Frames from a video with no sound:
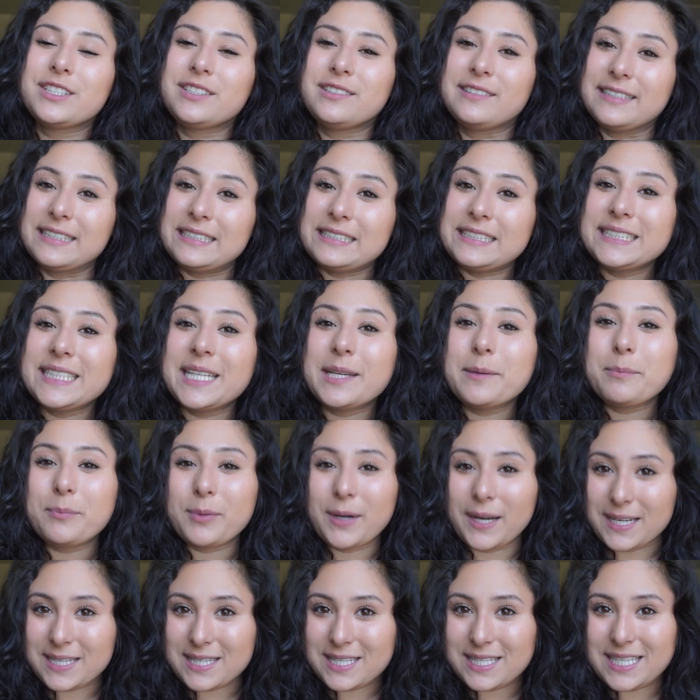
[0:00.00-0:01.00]
Lindsay
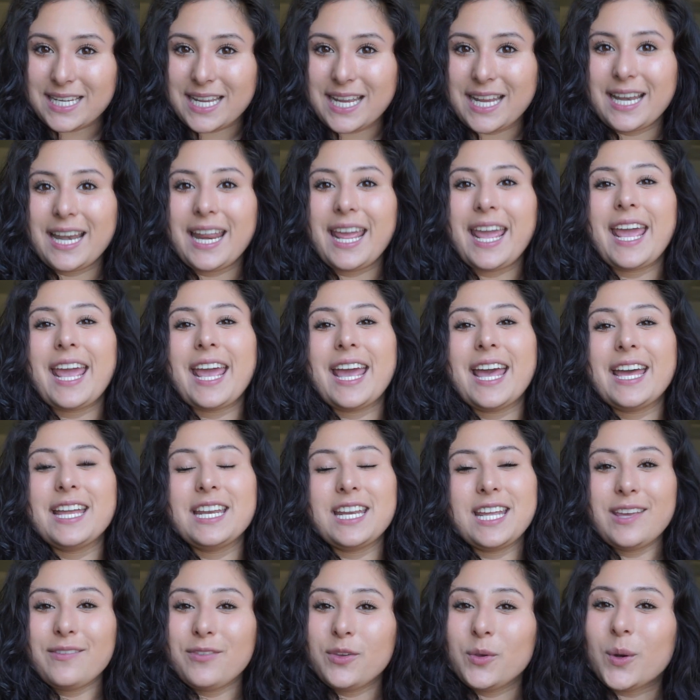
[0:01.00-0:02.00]
Preston,
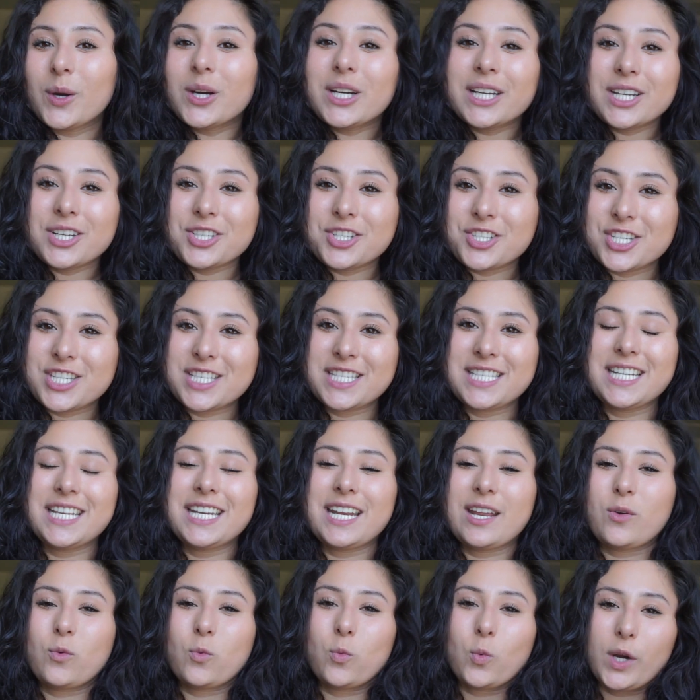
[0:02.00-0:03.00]
and if you are interested
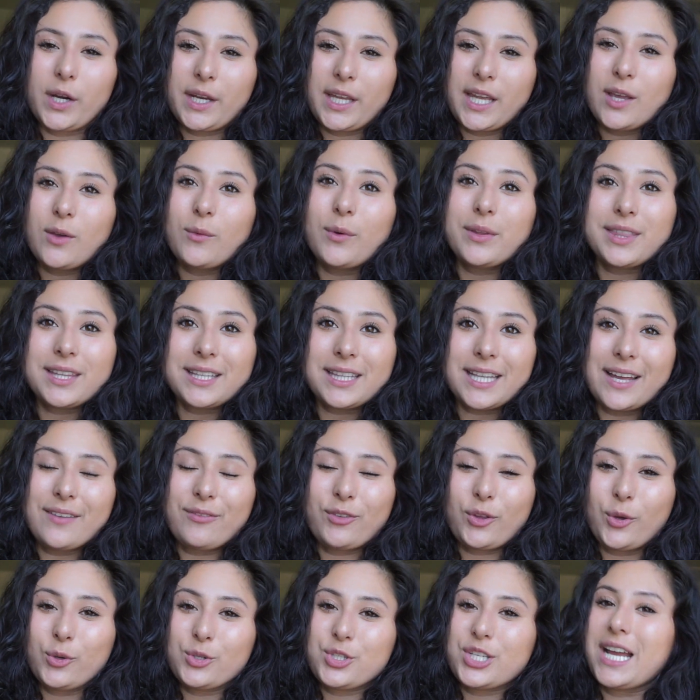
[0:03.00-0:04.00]
in working with the
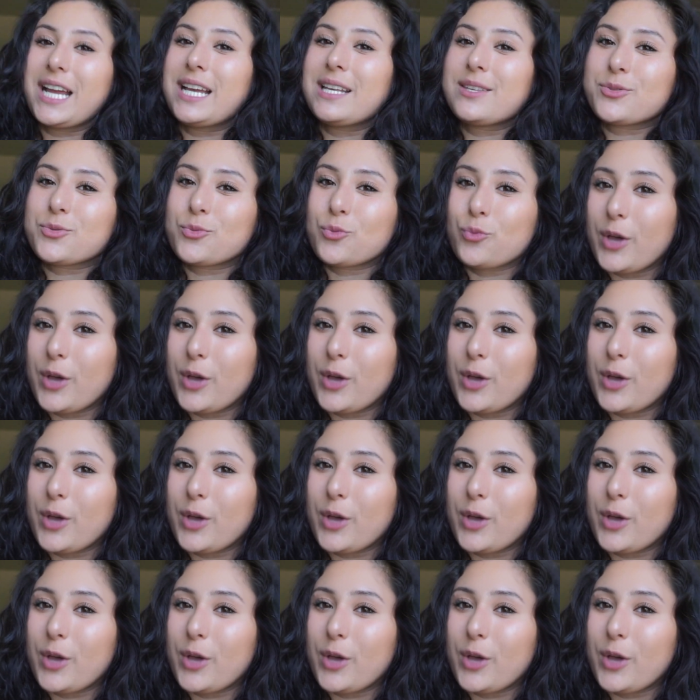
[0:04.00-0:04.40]
life coach as